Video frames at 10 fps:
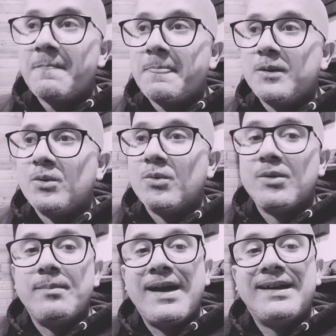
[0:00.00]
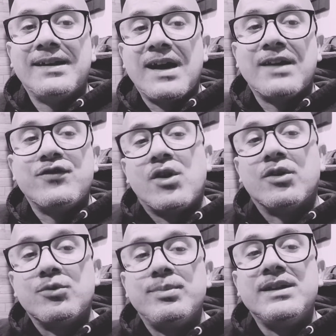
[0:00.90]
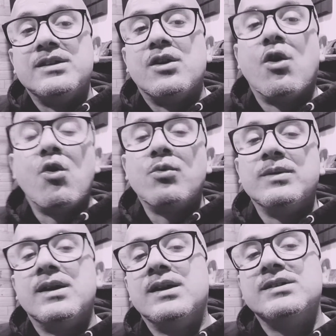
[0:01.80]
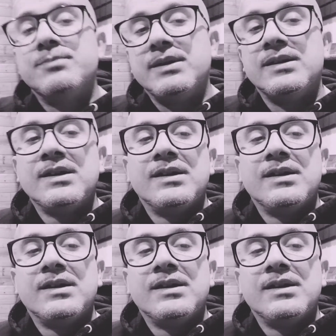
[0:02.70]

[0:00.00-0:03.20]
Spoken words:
the man of God called to be in your home, the husband,